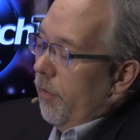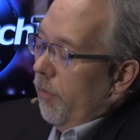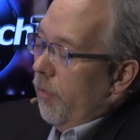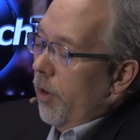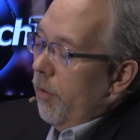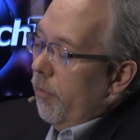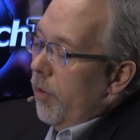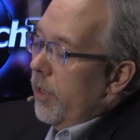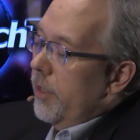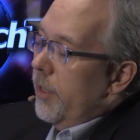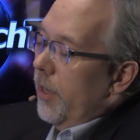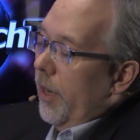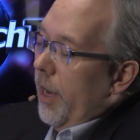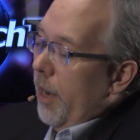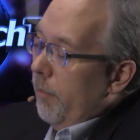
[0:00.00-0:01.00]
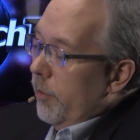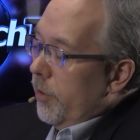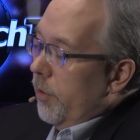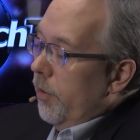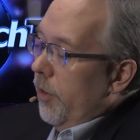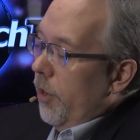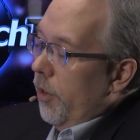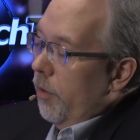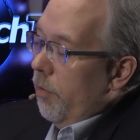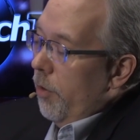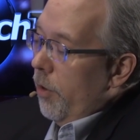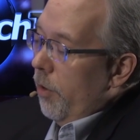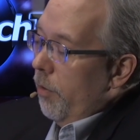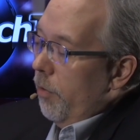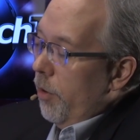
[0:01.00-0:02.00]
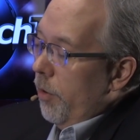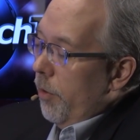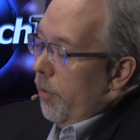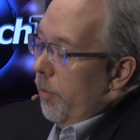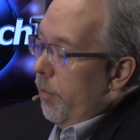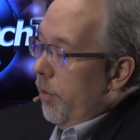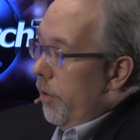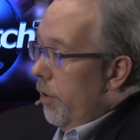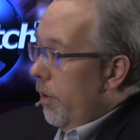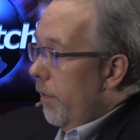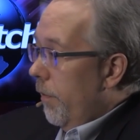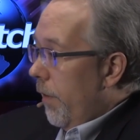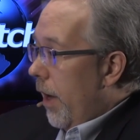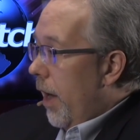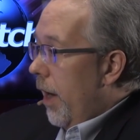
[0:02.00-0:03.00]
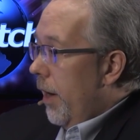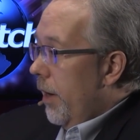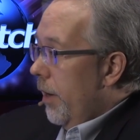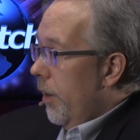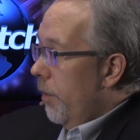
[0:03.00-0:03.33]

once the land was, quote unquote, purified.